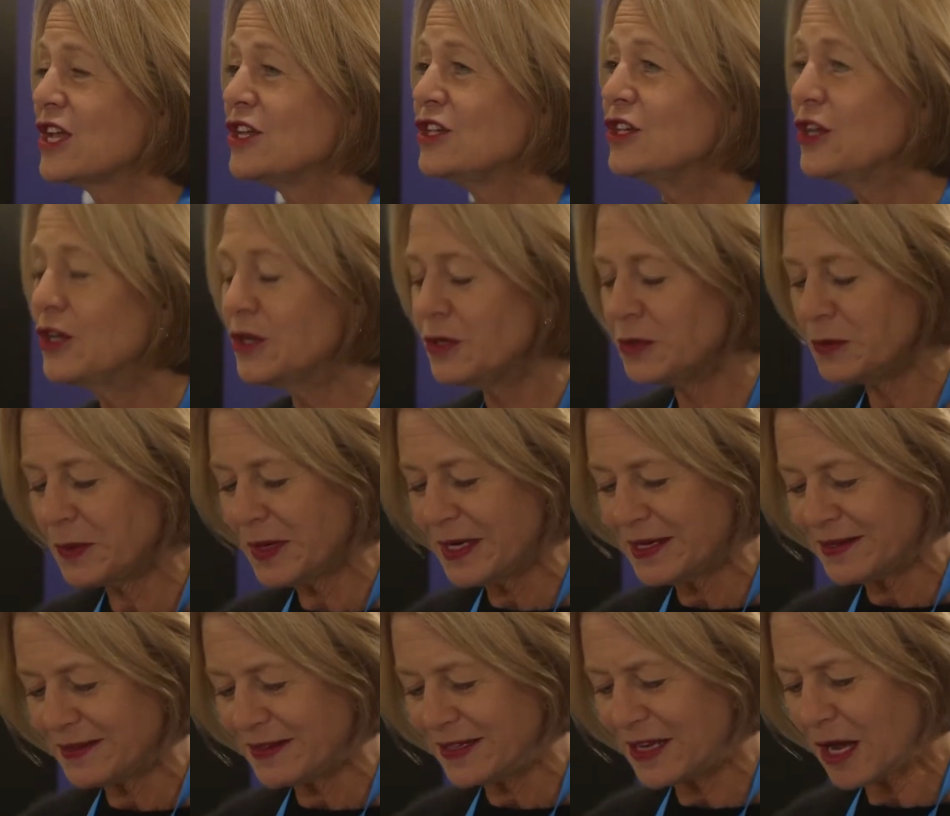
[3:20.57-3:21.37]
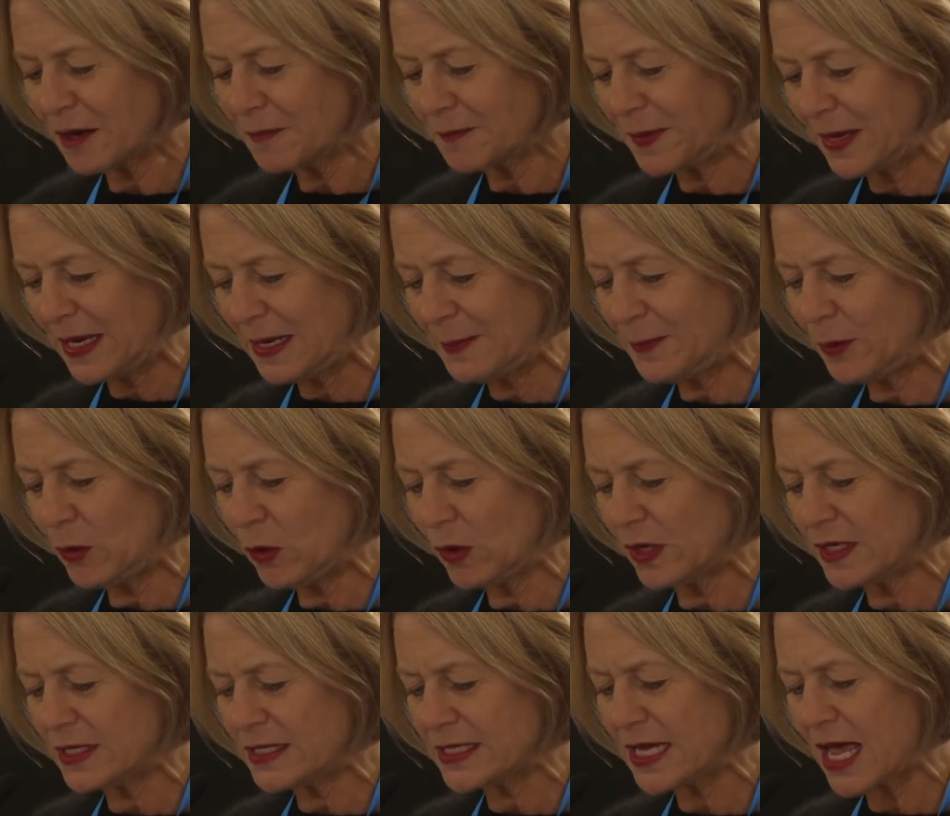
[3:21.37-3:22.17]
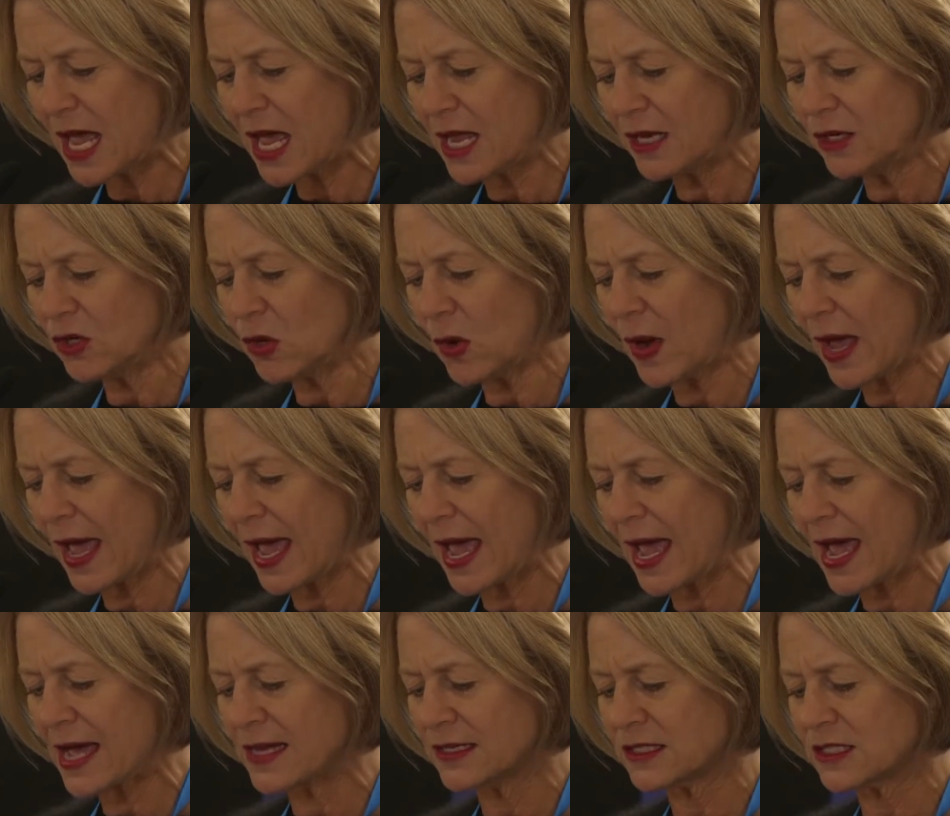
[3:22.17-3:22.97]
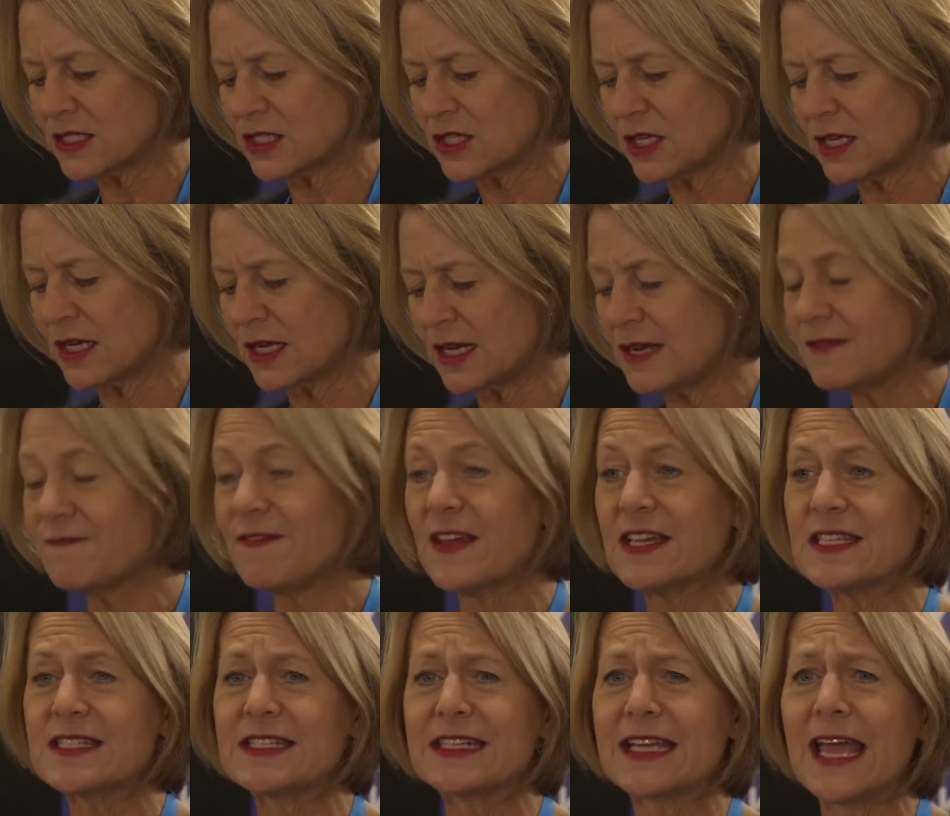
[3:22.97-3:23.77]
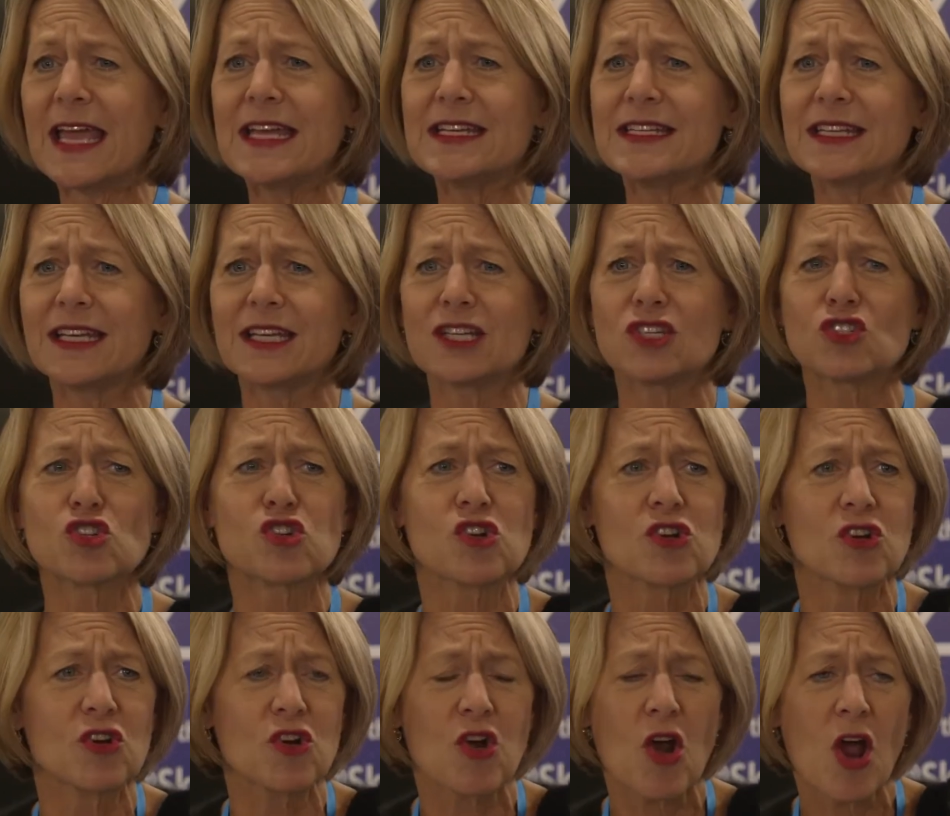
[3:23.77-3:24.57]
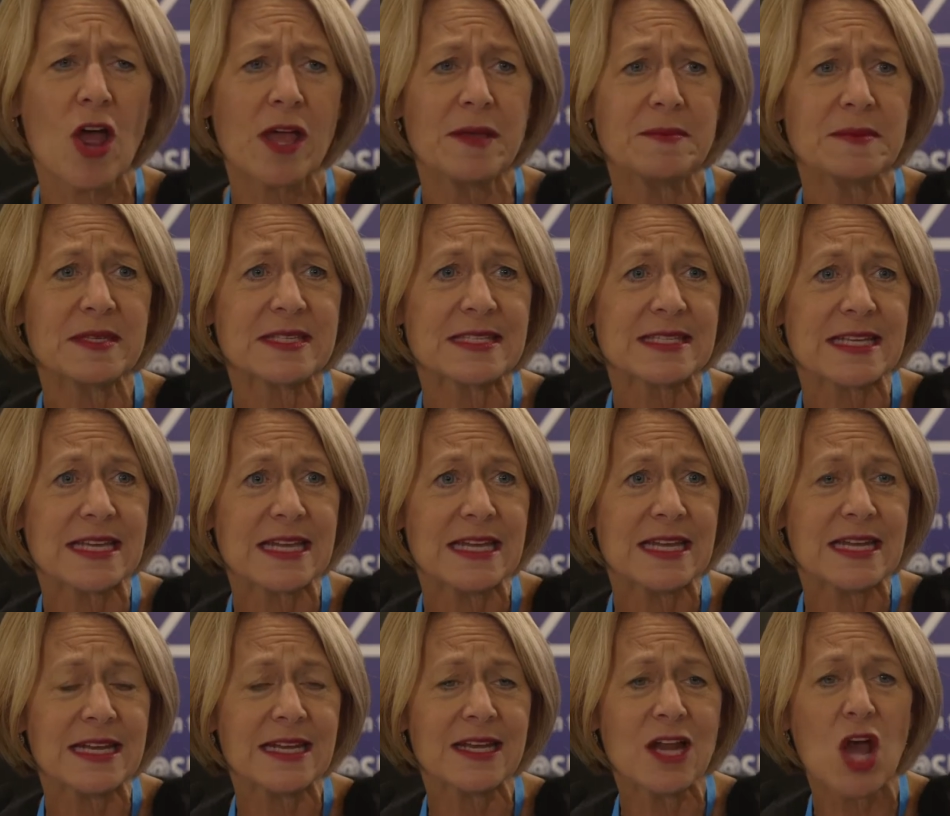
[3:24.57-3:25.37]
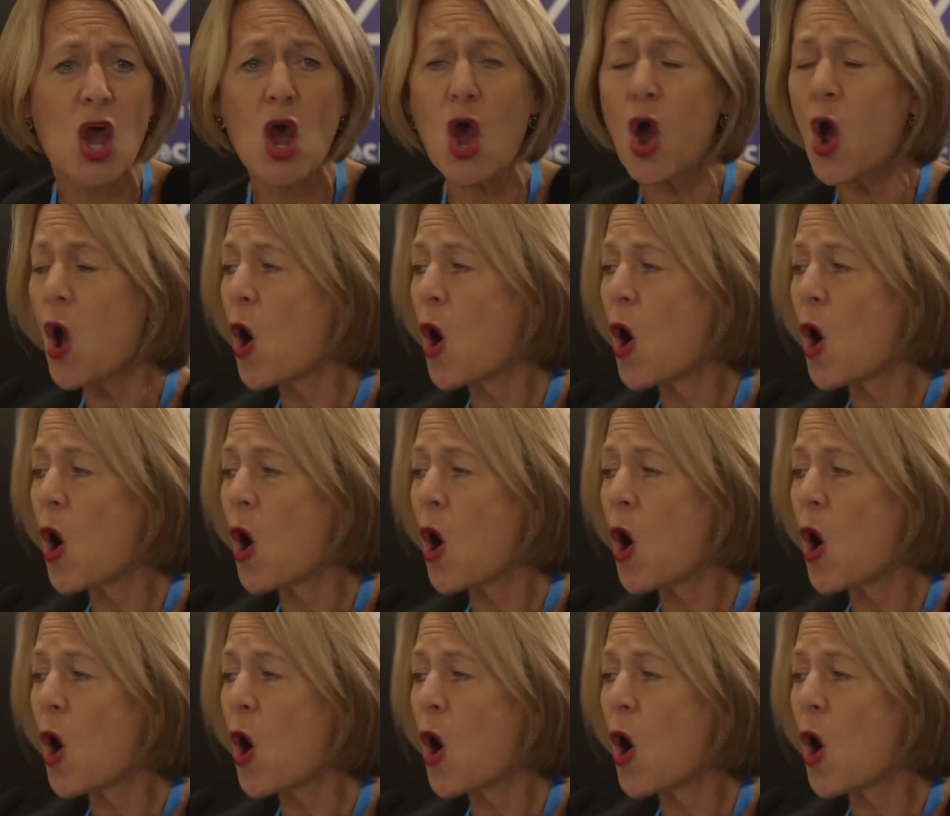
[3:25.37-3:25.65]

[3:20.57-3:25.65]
you and young people can turn your hand to investigating a crime scene